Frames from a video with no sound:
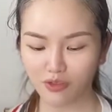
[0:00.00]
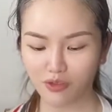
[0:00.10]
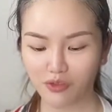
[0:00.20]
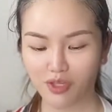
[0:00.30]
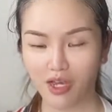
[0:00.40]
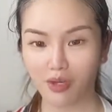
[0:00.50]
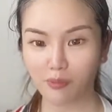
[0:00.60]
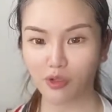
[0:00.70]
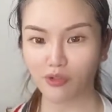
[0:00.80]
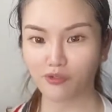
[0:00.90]
you know that I'm
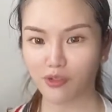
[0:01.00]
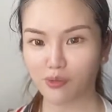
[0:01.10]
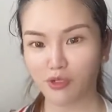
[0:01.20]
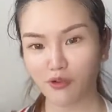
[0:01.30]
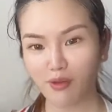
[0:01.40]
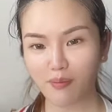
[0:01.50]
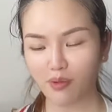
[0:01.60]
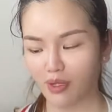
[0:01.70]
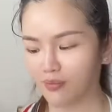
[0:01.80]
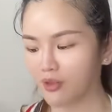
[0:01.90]
gonna film the November
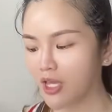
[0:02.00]
one.